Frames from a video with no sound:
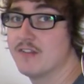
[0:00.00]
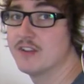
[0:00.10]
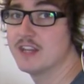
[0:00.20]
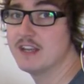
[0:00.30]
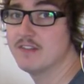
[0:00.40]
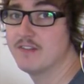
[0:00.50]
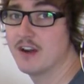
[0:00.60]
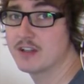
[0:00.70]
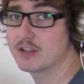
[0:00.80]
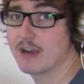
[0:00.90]
for the
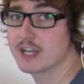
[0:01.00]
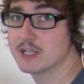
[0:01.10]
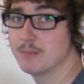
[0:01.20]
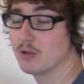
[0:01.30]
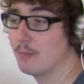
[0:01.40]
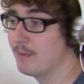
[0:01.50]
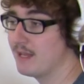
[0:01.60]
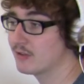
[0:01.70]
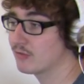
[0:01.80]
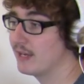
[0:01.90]
third crash cymbal on
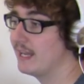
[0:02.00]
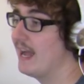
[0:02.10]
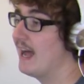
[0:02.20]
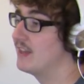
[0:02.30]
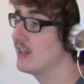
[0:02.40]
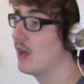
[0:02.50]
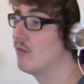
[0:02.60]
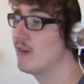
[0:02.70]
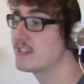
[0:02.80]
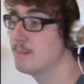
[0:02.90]
beat three, and then the
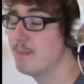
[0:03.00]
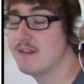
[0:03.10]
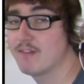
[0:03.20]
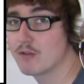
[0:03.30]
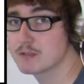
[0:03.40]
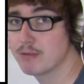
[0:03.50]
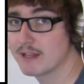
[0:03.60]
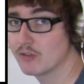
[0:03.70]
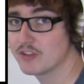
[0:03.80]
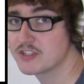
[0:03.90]
rest of beat four is
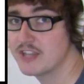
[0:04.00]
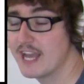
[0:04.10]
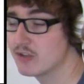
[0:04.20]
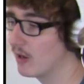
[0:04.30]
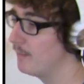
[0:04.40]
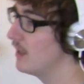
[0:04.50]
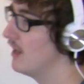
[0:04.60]
played on the snare drum.